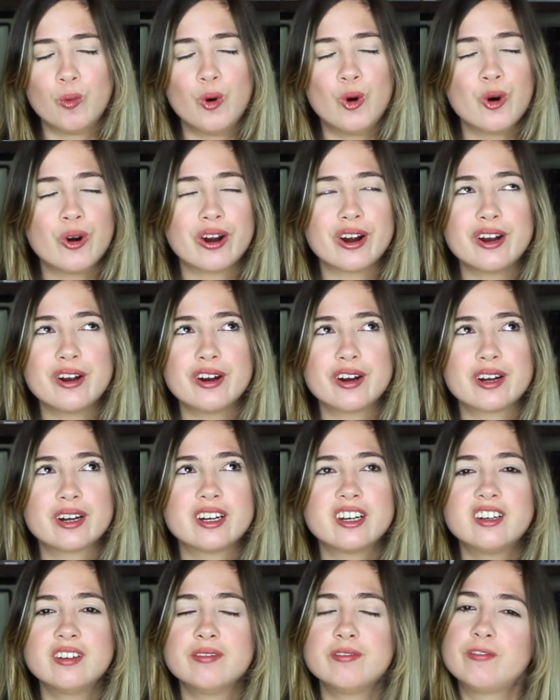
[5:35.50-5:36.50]
more
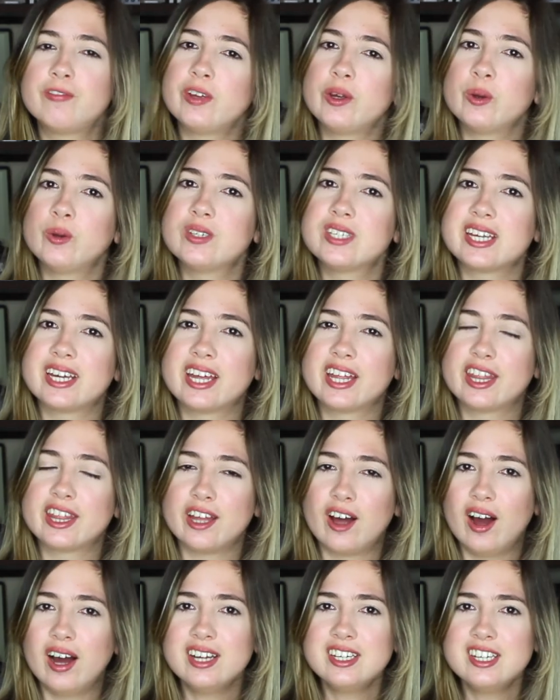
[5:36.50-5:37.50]
confusing
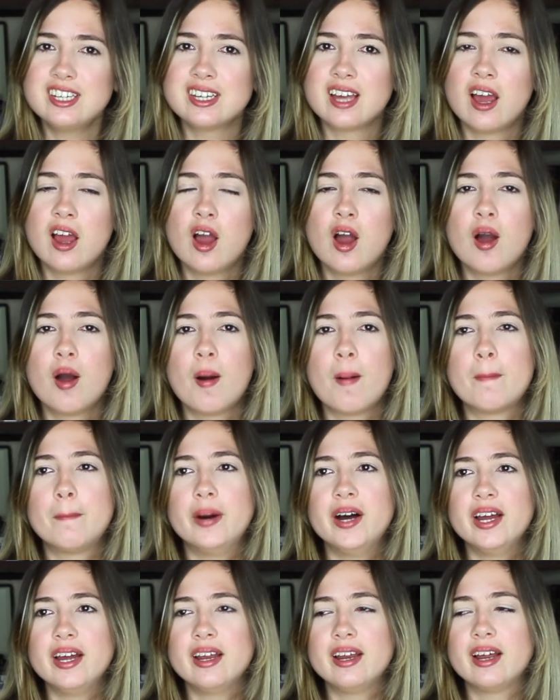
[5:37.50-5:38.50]
thoughts,
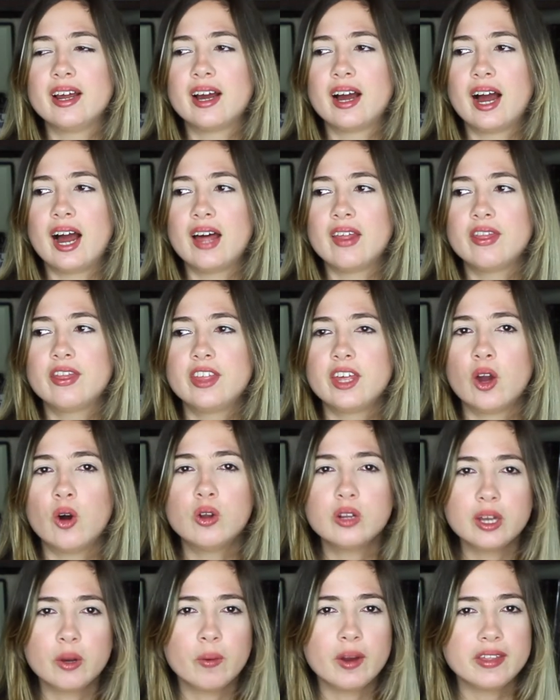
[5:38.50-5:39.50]
but the
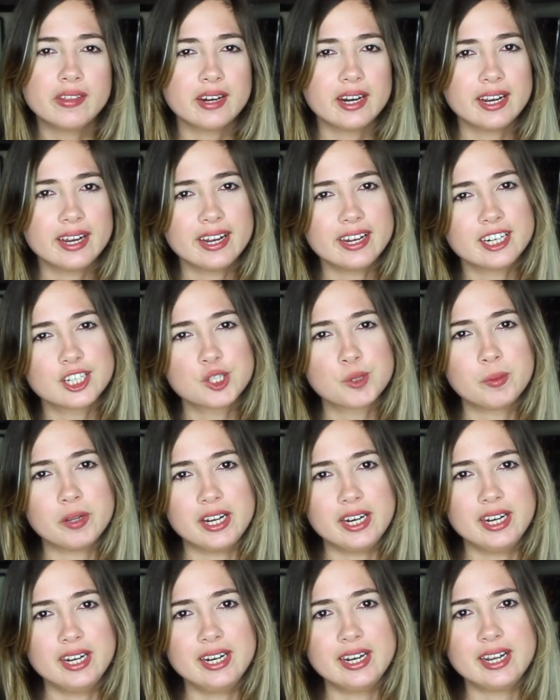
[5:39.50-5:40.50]
only way that I can
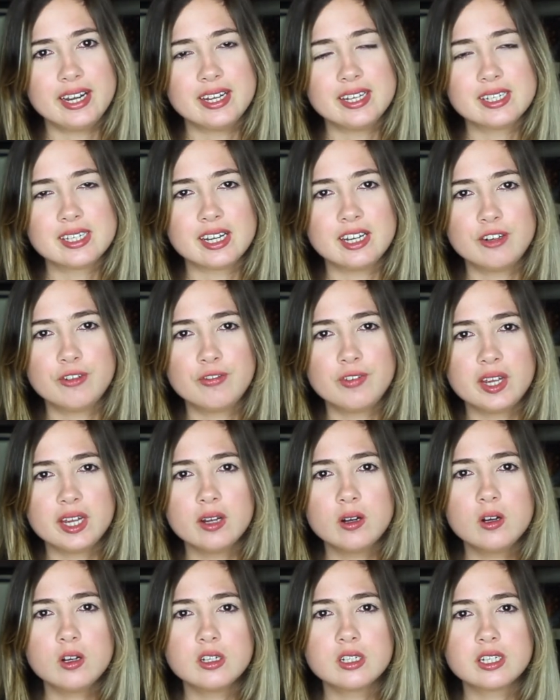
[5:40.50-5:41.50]
explain it is it
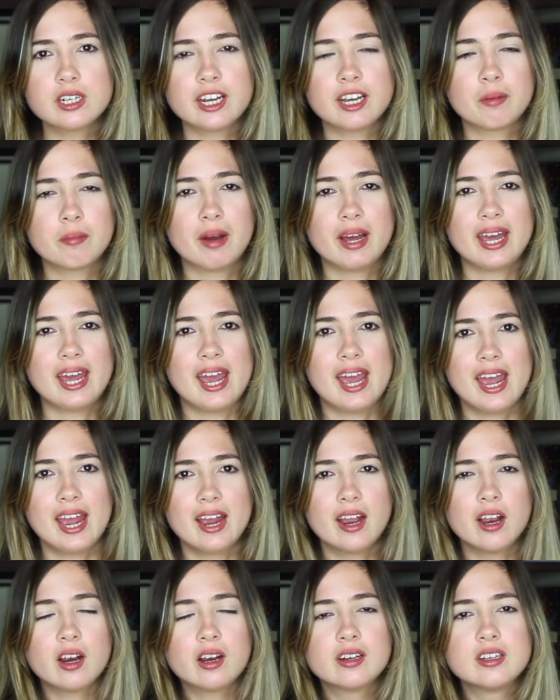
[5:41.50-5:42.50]
feels like my
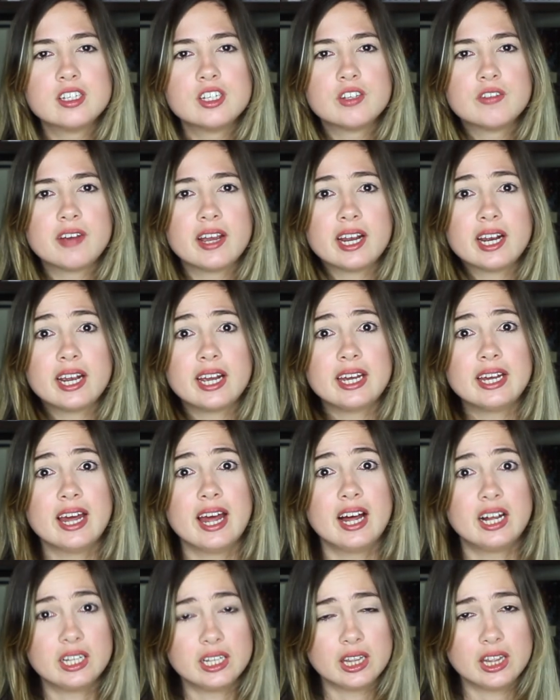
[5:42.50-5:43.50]
hair is very
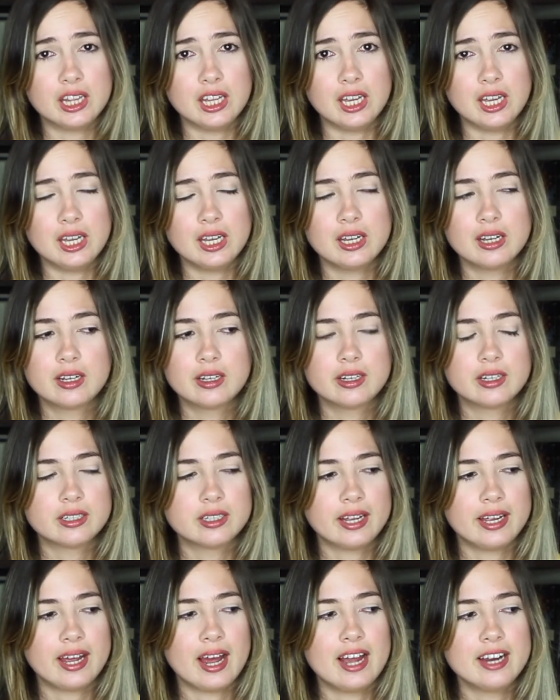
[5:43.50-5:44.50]
healthy.
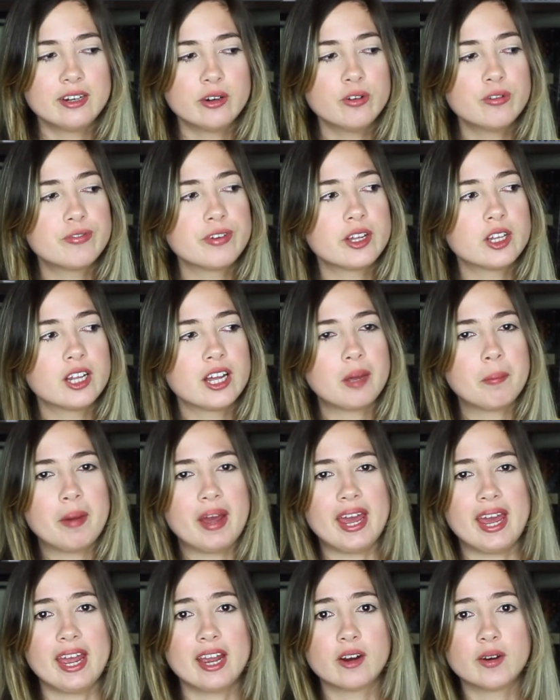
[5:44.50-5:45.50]
Like I don't feel like my
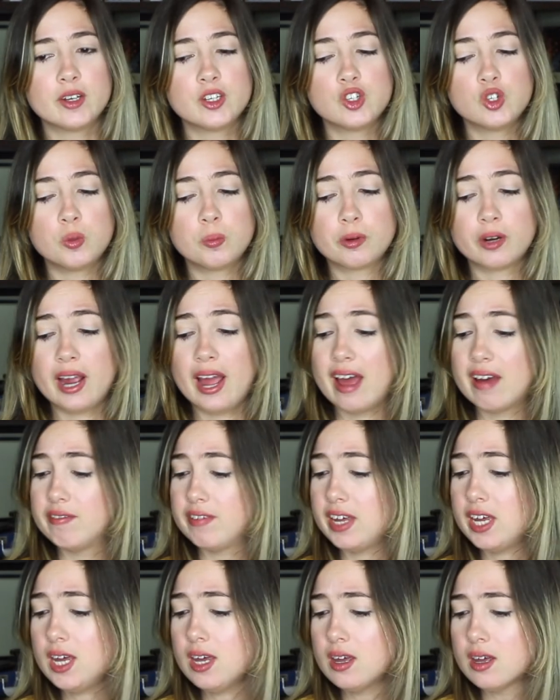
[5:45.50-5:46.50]
hair is super
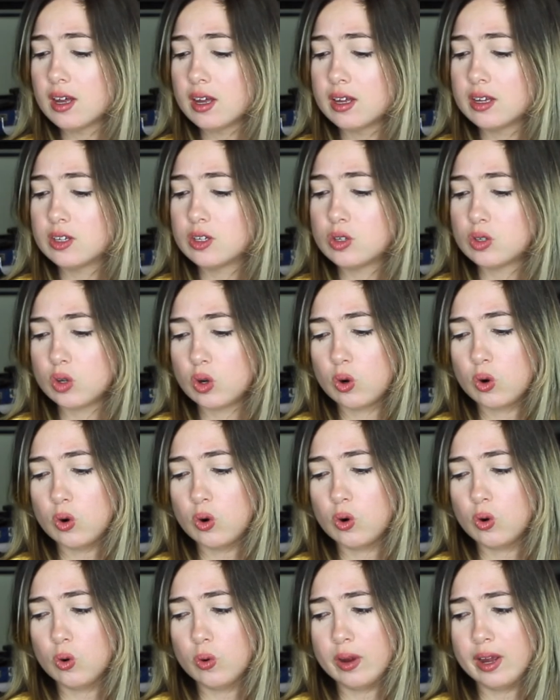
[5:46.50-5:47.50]
heavy,
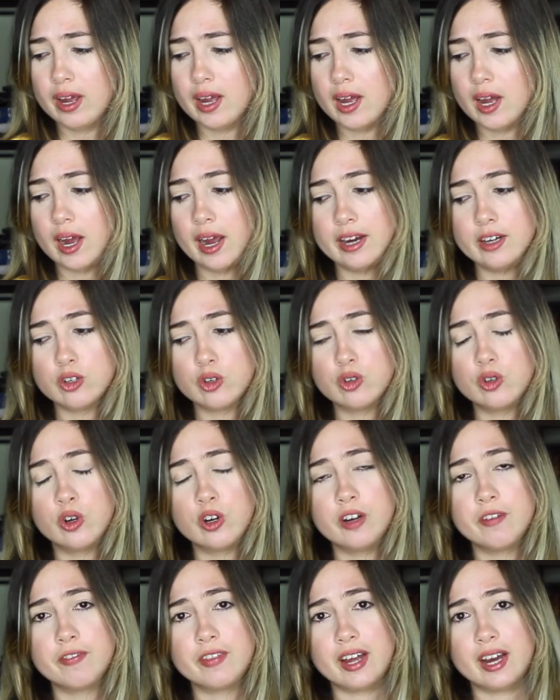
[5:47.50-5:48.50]
so I don't know
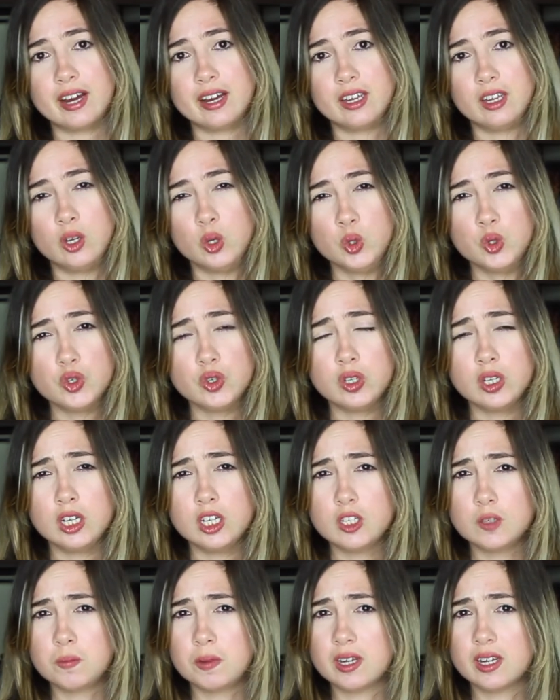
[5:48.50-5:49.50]
if that usually
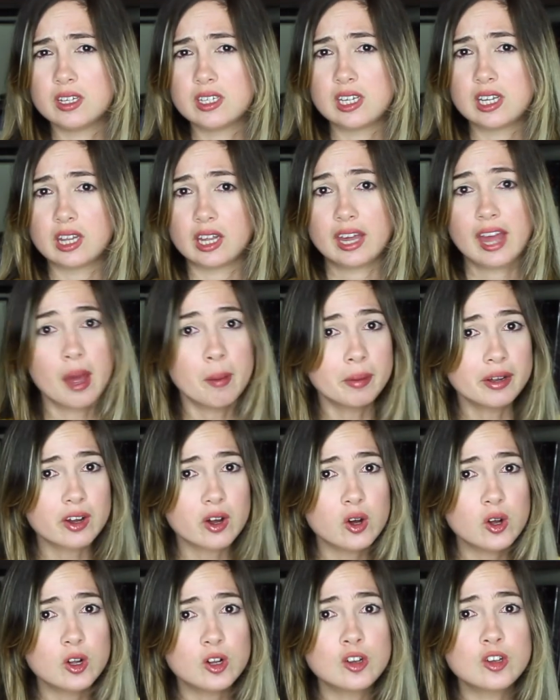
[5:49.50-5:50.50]
is because of the
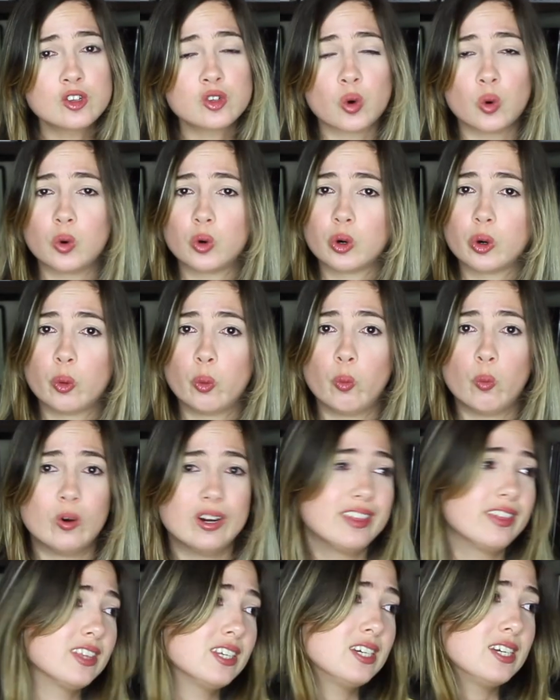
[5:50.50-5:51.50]
chemicals or
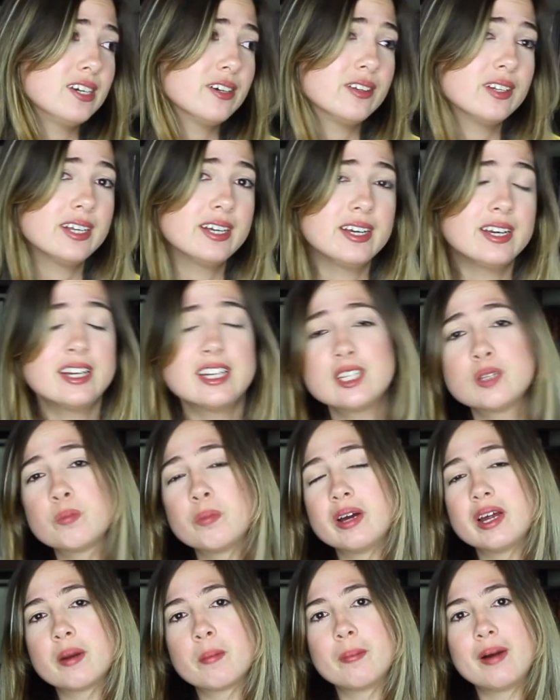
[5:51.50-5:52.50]
what the deal is,
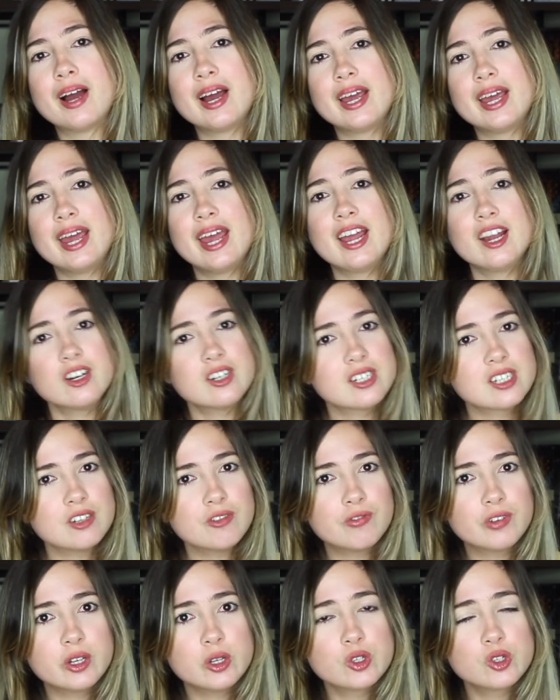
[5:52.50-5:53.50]
but my hair
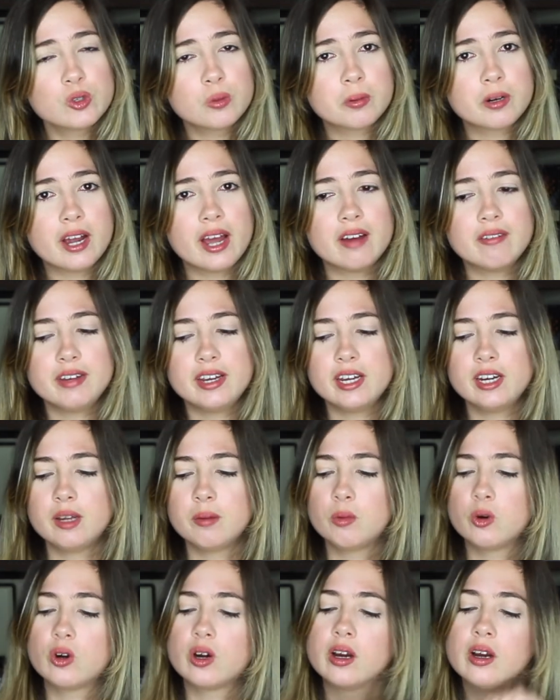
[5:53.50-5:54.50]
doesn't feel super heavy
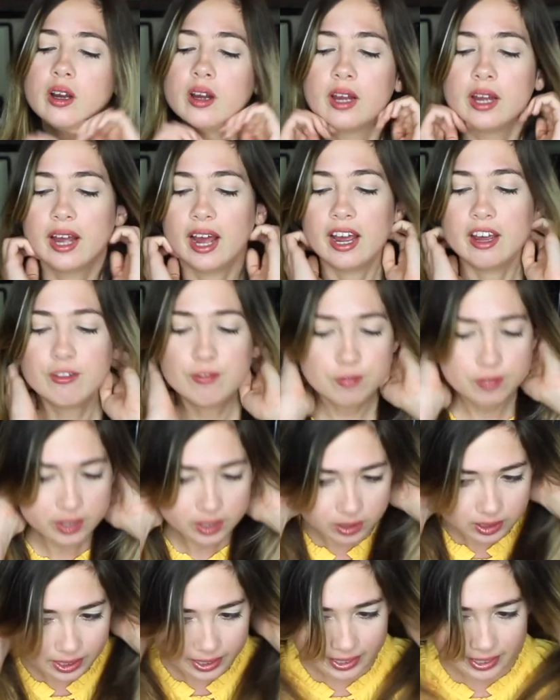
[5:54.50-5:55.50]
anymore. I
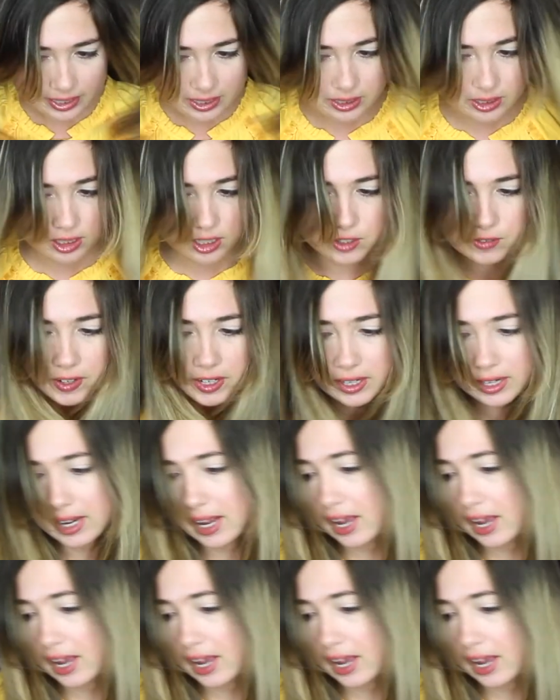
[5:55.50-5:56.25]
feel like it looks very